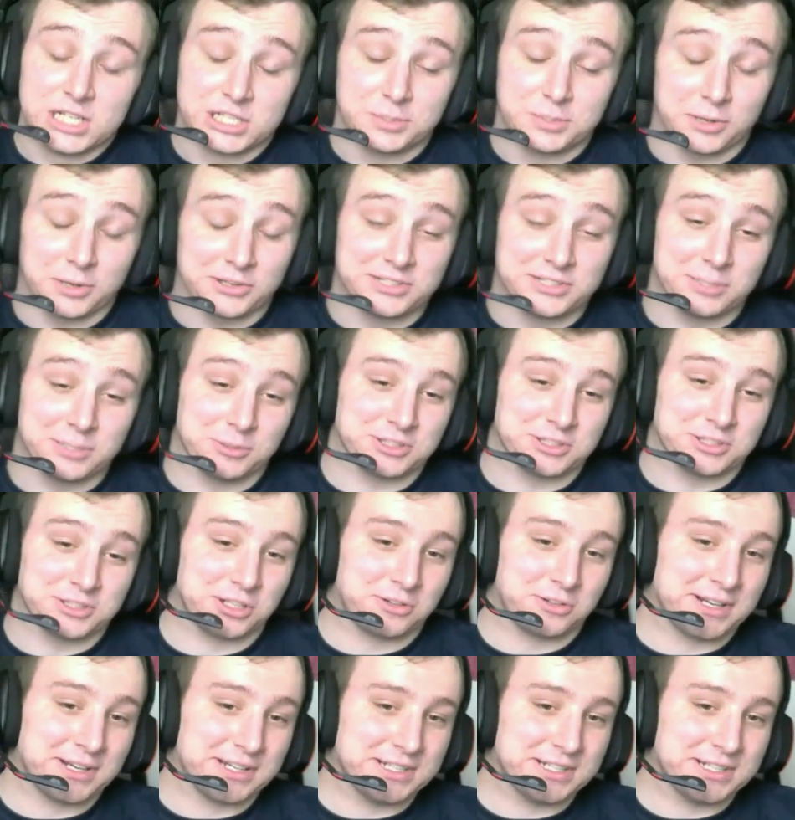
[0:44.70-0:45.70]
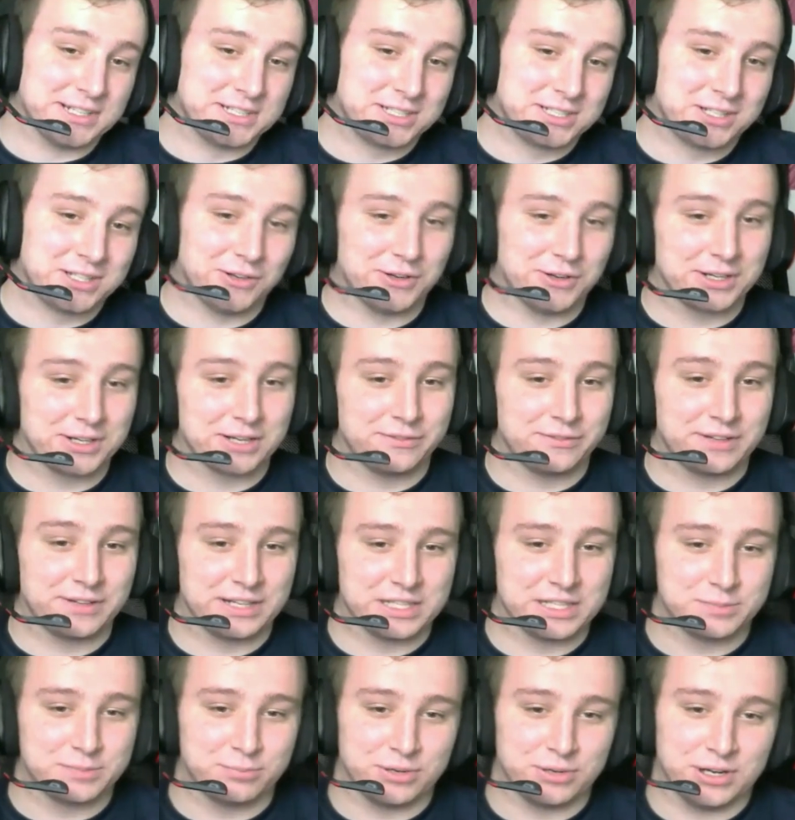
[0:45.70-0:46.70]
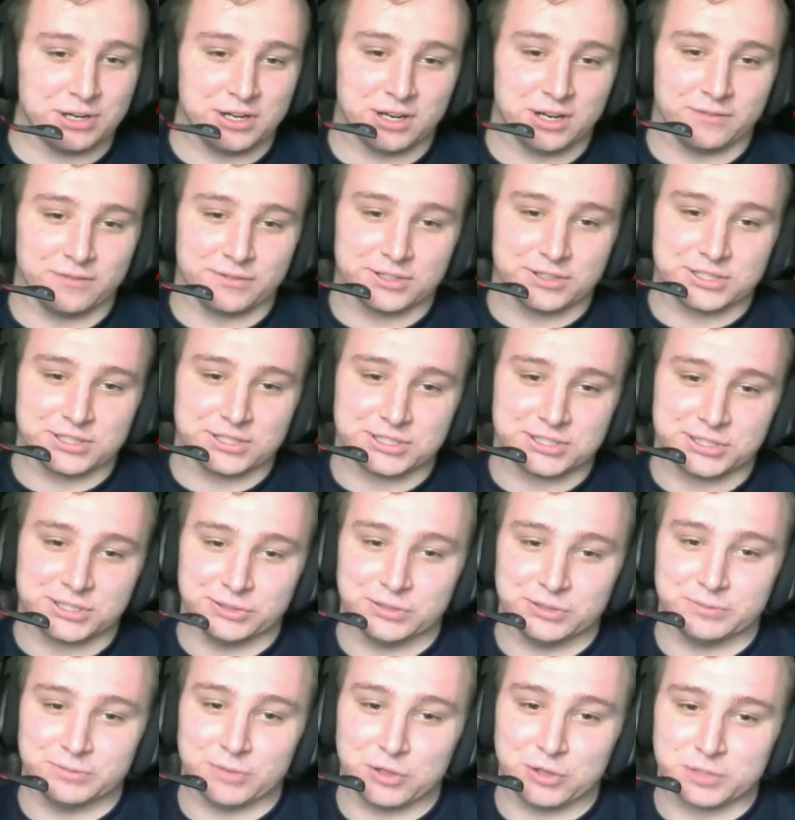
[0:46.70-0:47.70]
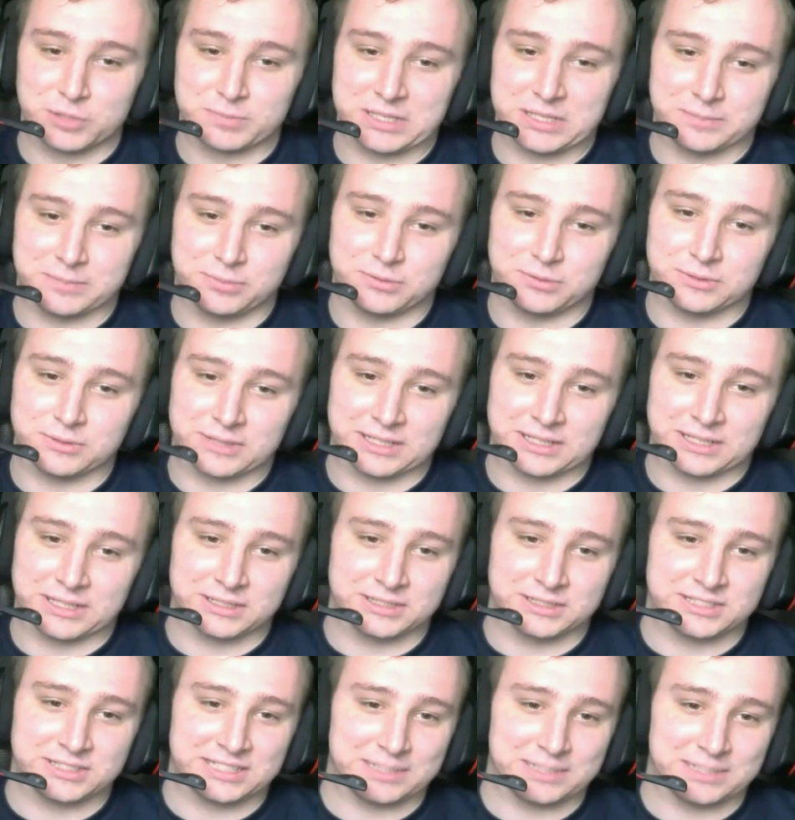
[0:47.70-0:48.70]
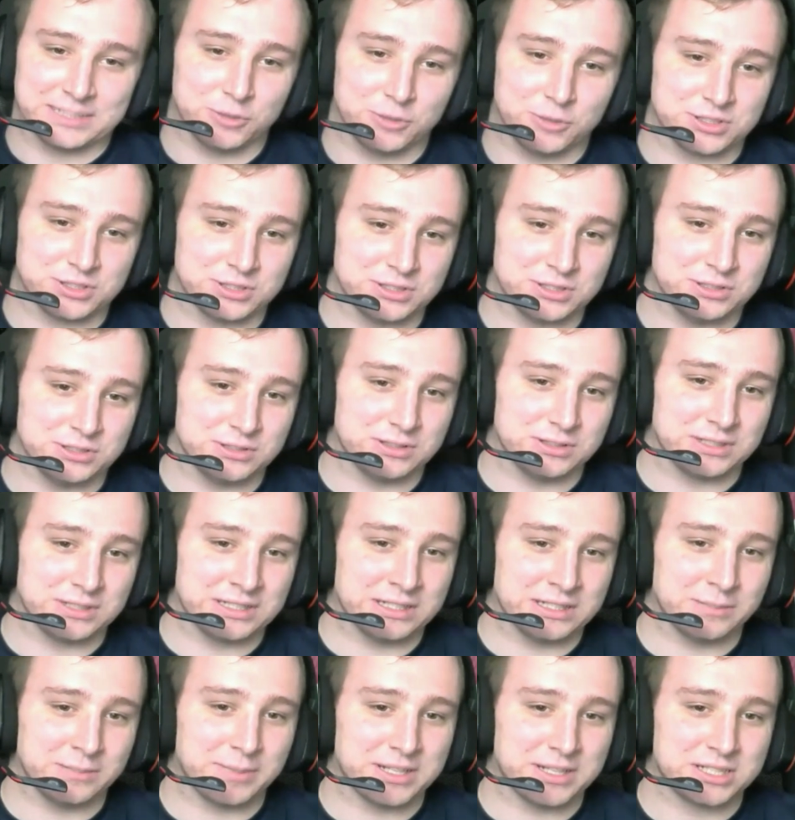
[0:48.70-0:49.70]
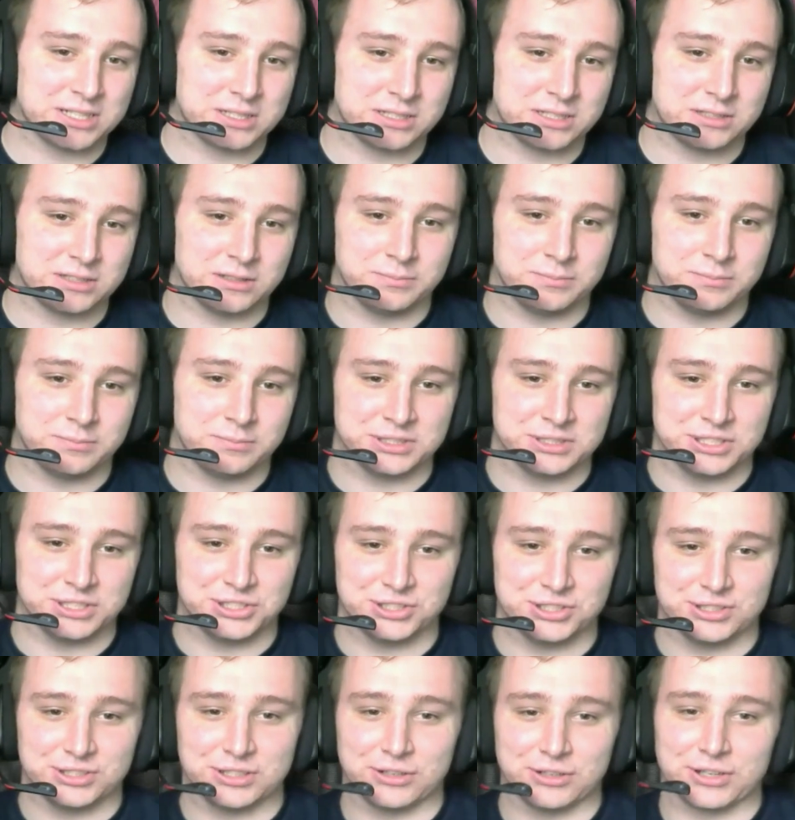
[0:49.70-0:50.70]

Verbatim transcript: To be honest, it wasn't the greatest. Like, I think it's pretty obvious to most people that the team wasn't in the best position.